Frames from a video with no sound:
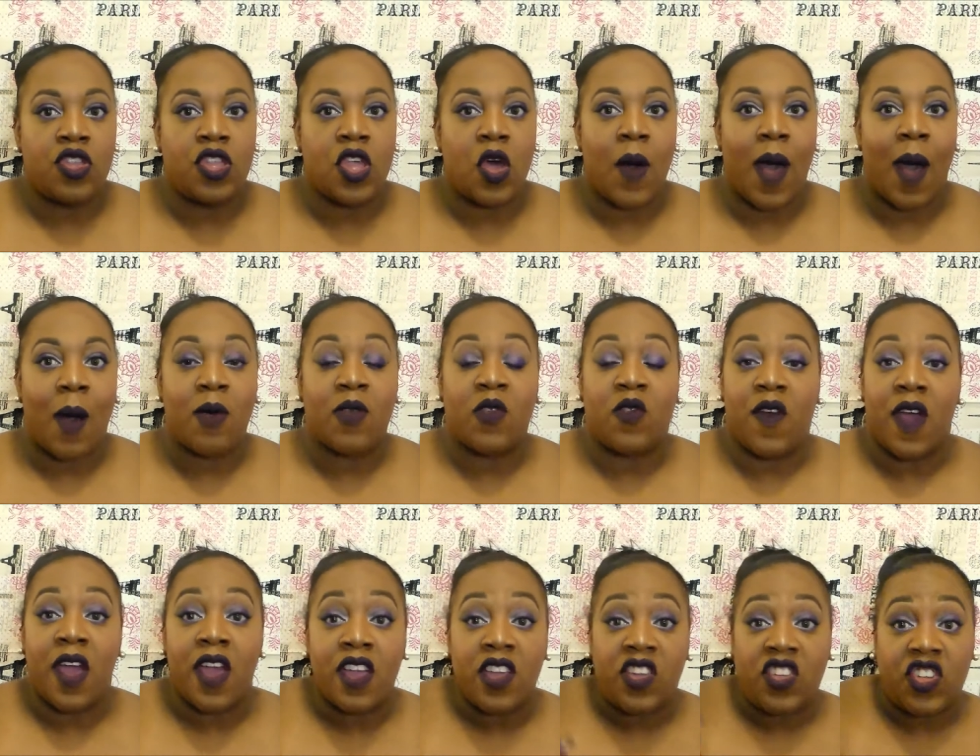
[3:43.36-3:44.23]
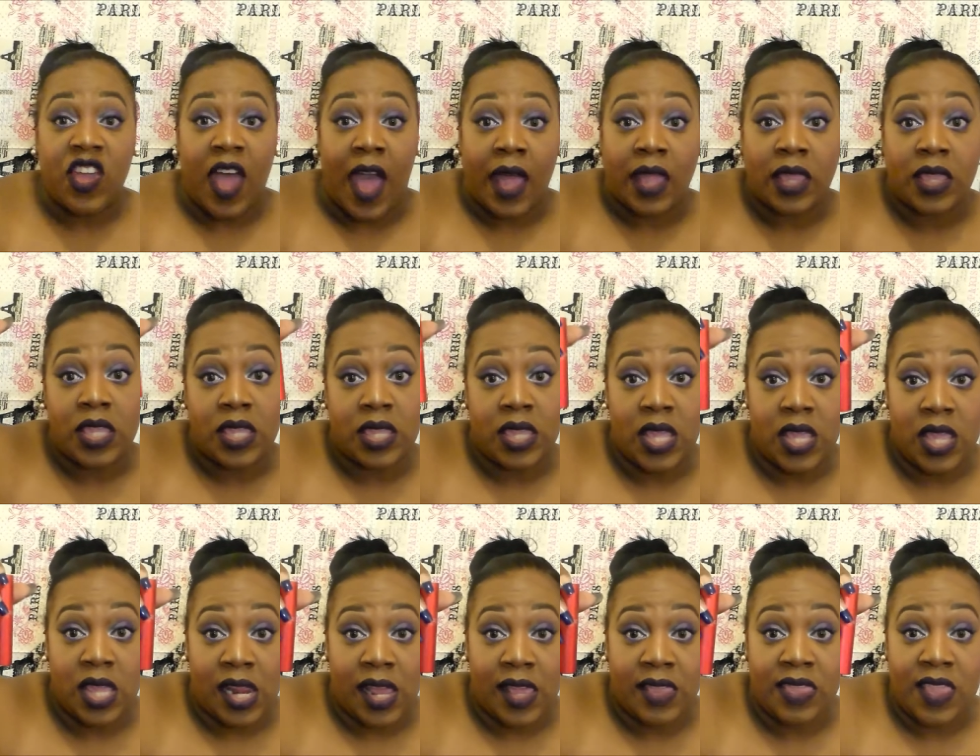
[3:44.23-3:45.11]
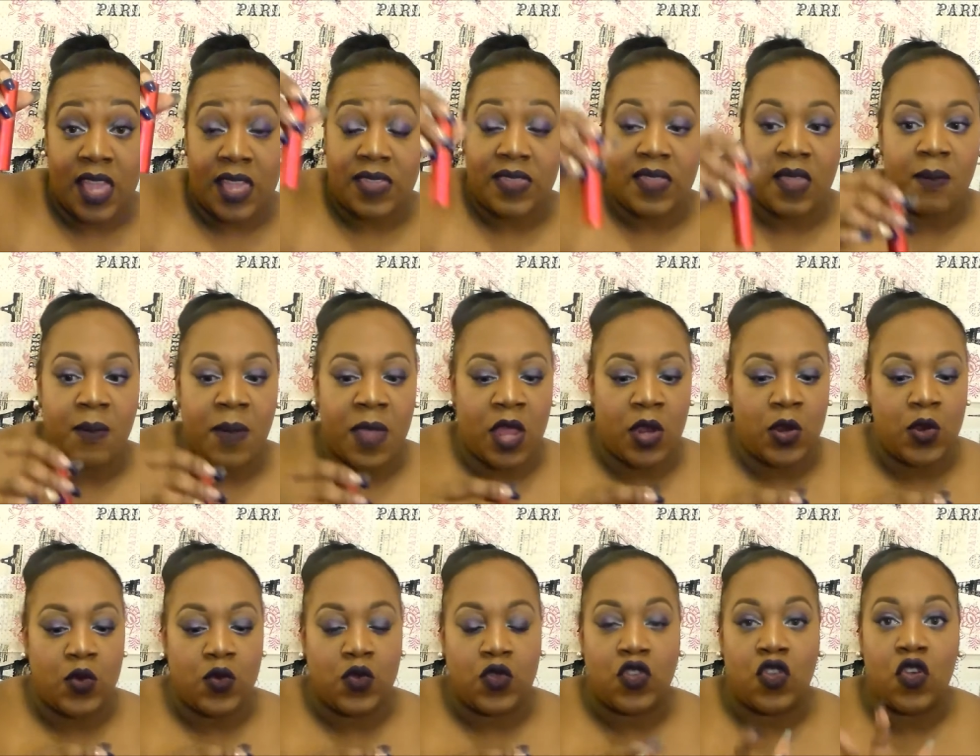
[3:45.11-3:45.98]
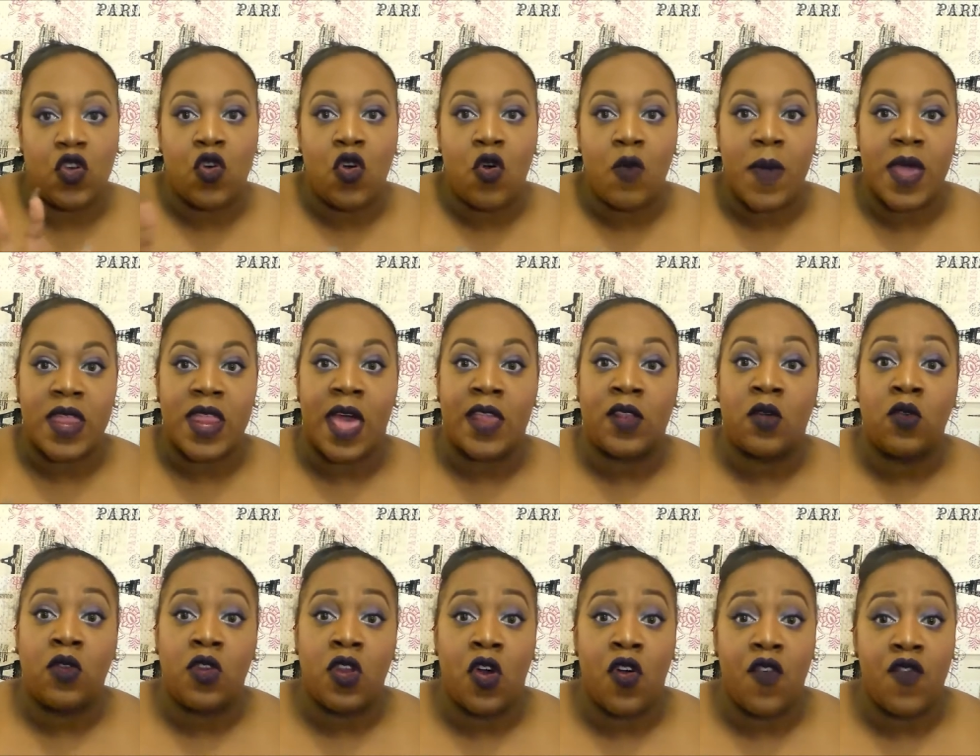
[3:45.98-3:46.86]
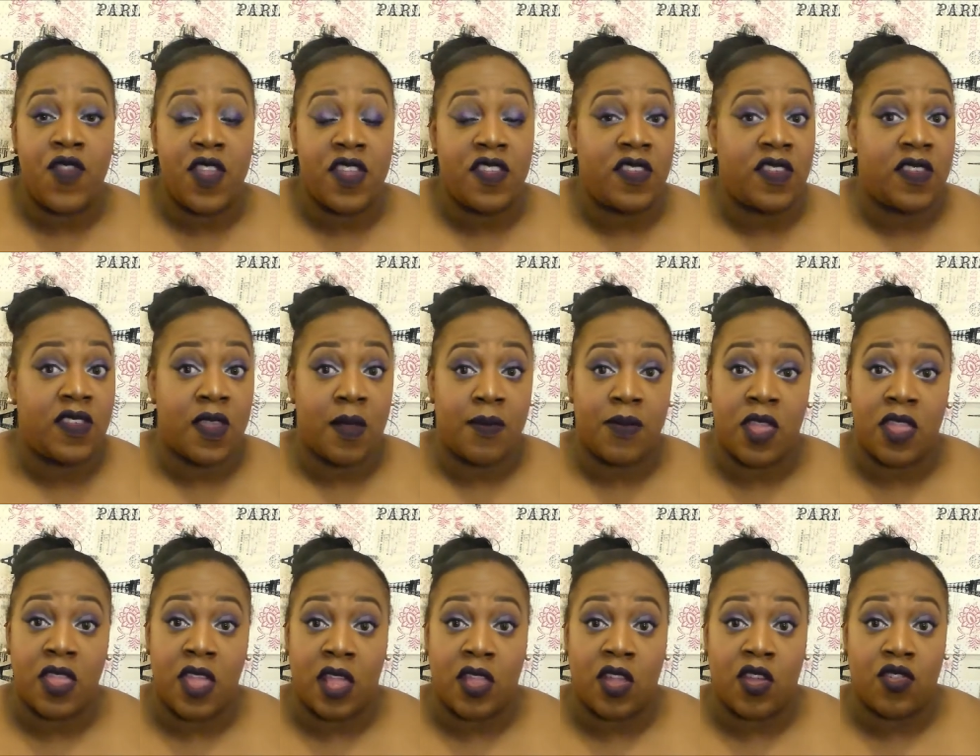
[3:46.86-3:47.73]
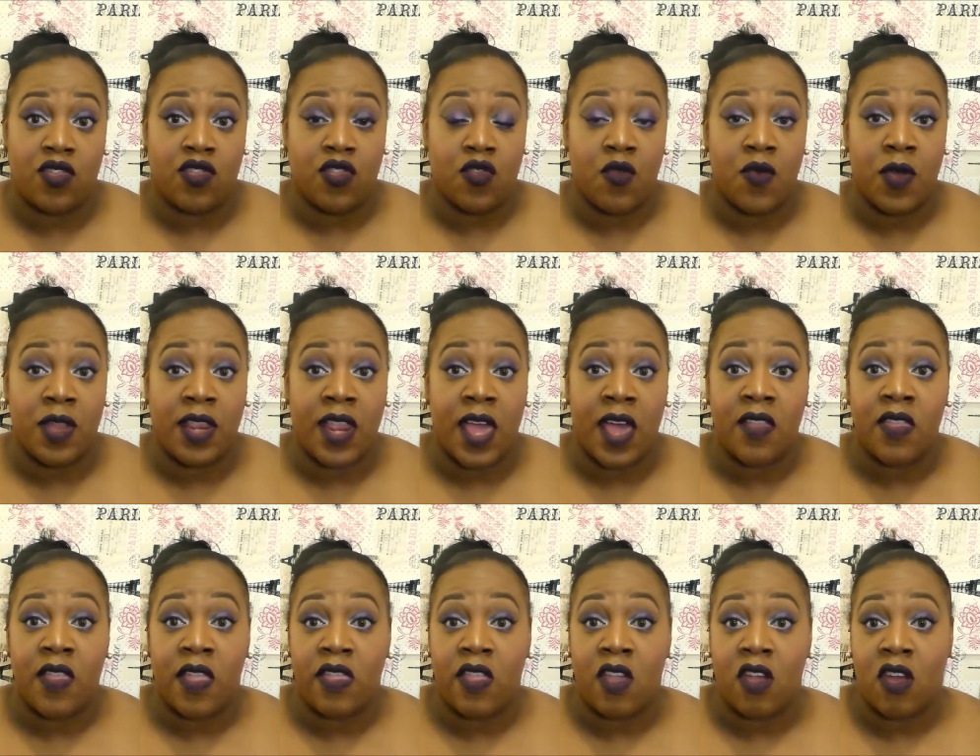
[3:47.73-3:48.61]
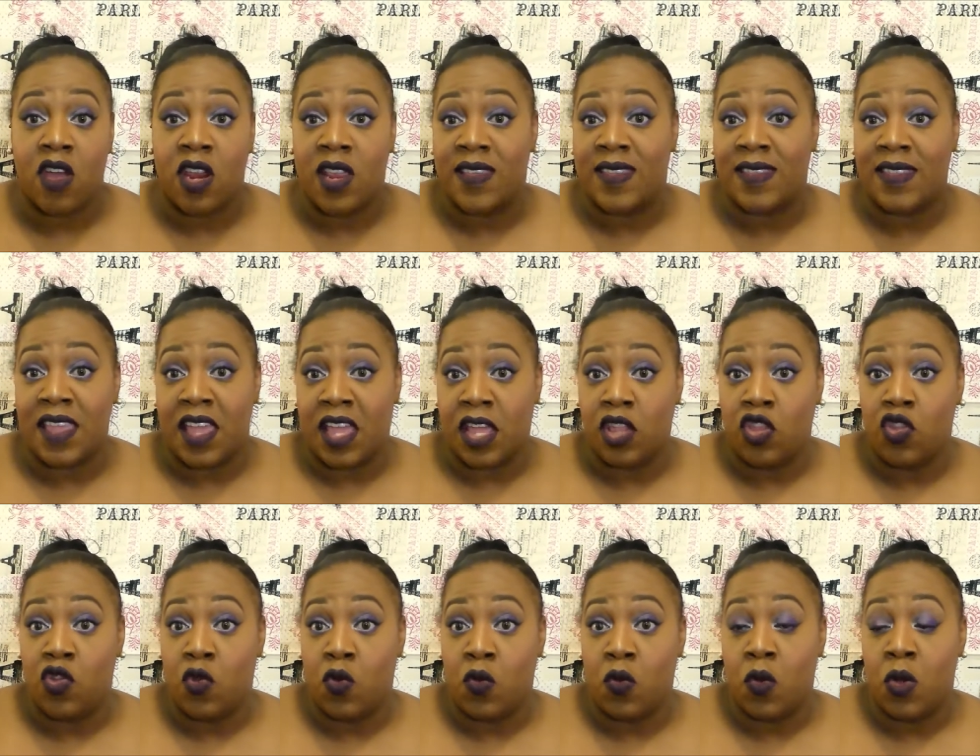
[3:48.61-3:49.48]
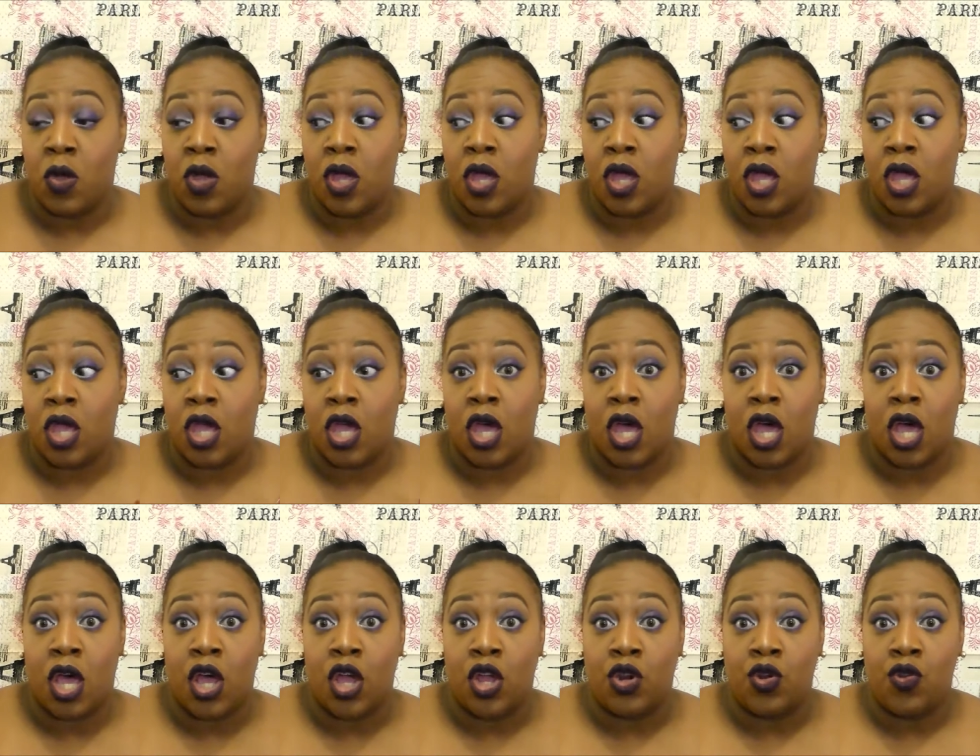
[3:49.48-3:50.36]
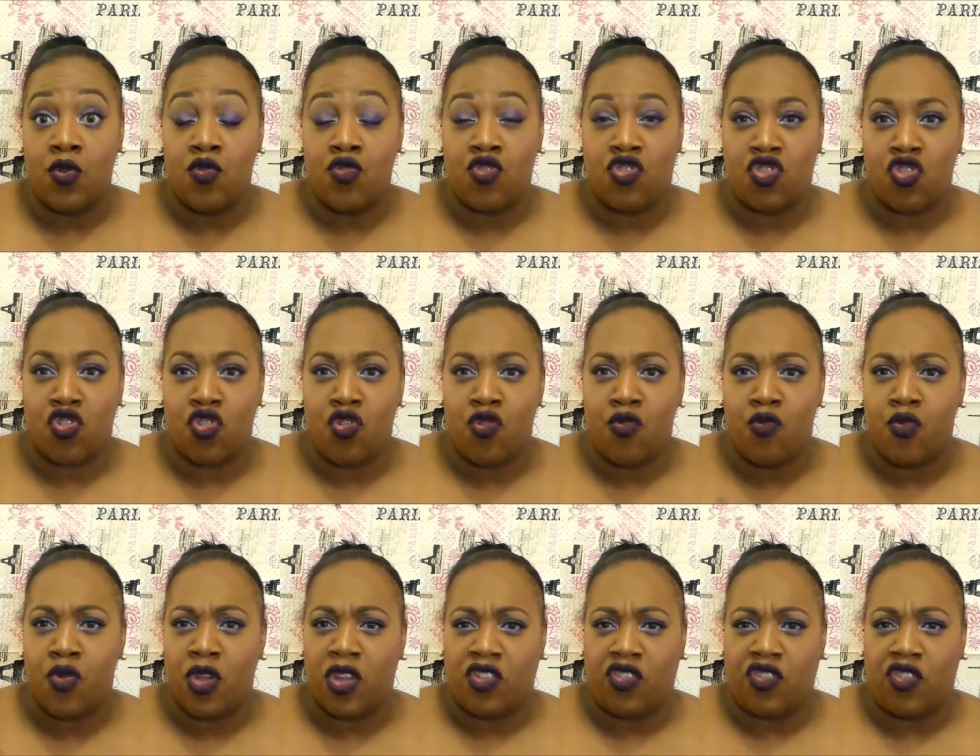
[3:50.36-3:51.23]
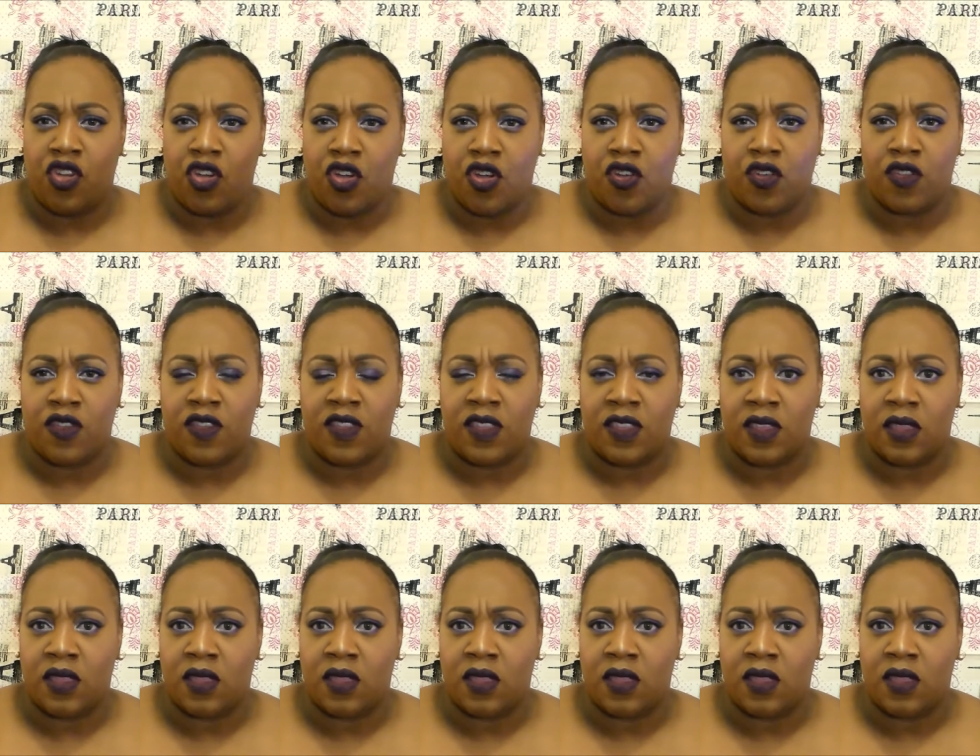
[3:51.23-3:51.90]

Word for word: So I was very shocked to see that they sent me a new tube. And I don't know if this is something that they're doing now that they're going to send you a new tube with your